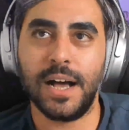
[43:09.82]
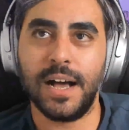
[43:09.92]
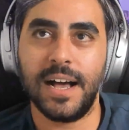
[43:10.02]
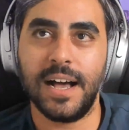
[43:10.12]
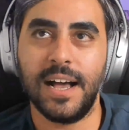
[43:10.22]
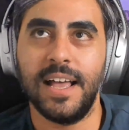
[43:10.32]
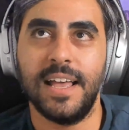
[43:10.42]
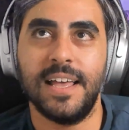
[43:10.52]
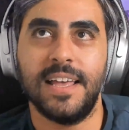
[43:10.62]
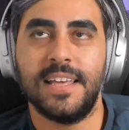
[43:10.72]
yours.
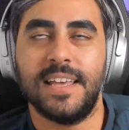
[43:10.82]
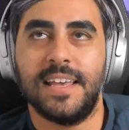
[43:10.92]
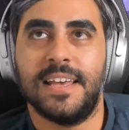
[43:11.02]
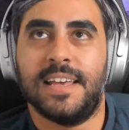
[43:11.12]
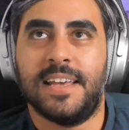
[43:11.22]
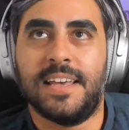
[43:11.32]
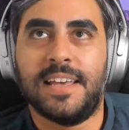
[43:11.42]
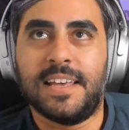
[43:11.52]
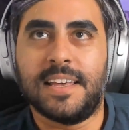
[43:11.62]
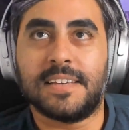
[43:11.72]

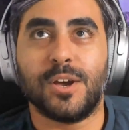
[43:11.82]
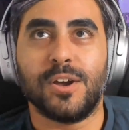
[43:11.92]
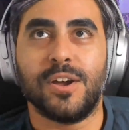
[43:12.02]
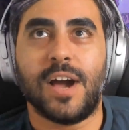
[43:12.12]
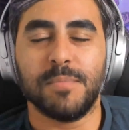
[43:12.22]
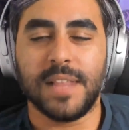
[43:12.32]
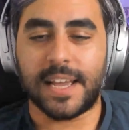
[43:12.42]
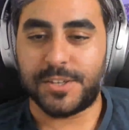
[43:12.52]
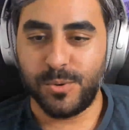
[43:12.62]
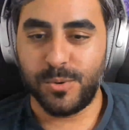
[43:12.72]
So I'm
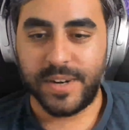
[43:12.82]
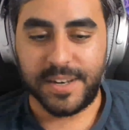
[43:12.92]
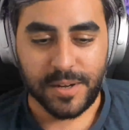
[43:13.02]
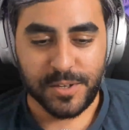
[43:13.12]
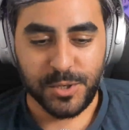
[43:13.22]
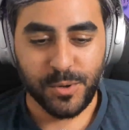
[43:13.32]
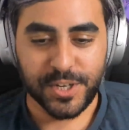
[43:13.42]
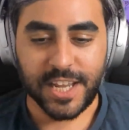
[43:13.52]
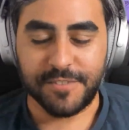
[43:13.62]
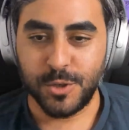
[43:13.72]
like you, and you
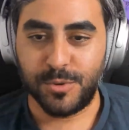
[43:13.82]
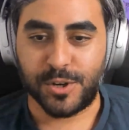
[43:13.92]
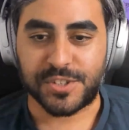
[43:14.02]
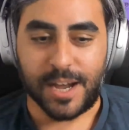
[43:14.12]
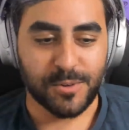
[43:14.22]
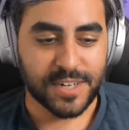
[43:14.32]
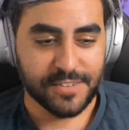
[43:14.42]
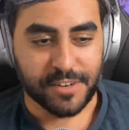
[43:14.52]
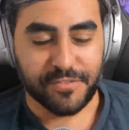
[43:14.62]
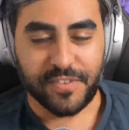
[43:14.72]
you gave two books. I want to
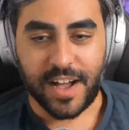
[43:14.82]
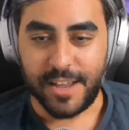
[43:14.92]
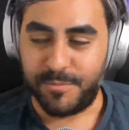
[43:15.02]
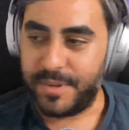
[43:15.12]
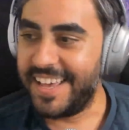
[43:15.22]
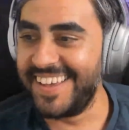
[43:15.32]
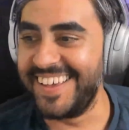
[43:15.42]
give like five, but